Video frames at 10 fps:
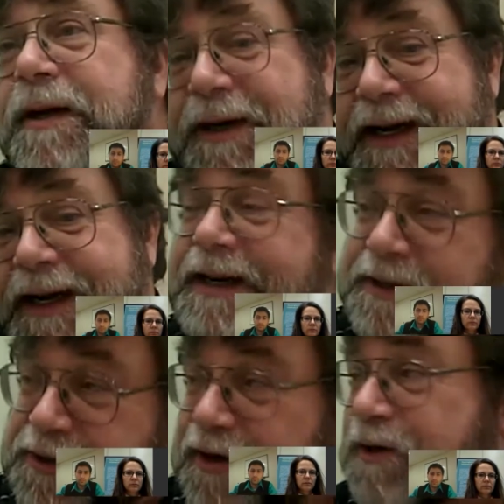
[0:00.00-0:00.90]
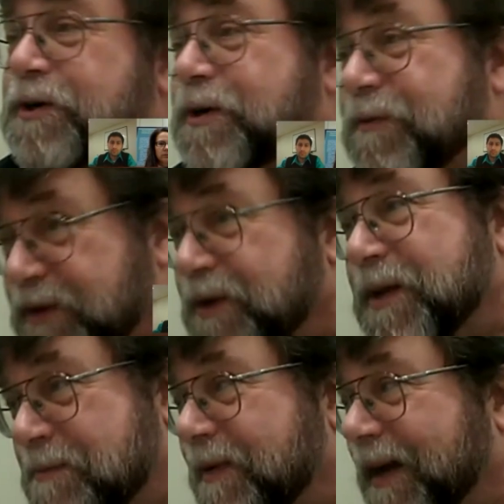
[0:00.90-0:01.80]
and the instructor could view
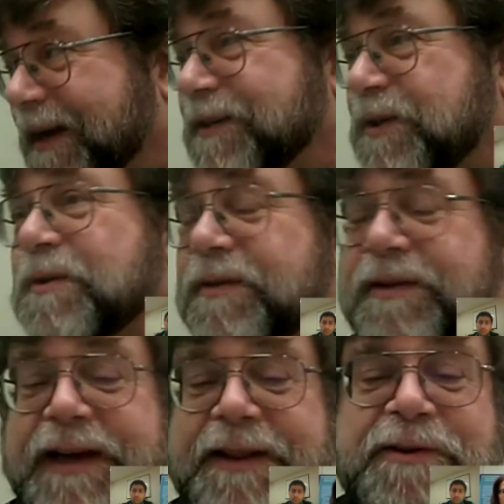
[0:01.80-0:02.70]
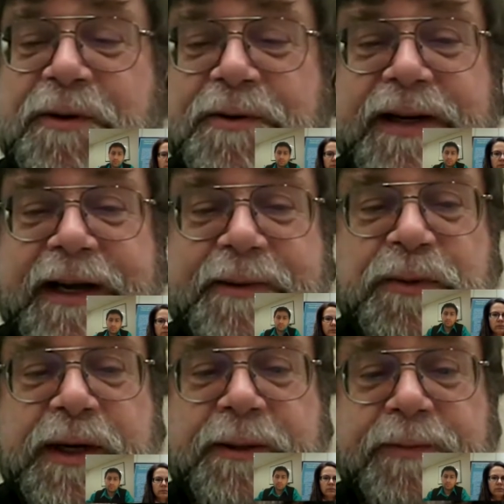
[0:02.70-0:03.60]
them at their own time
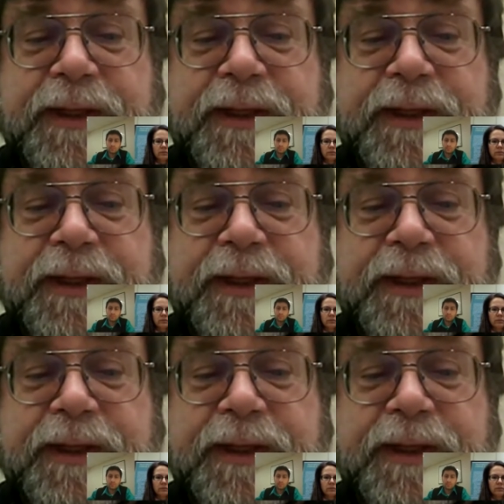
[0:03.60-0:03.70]
as well.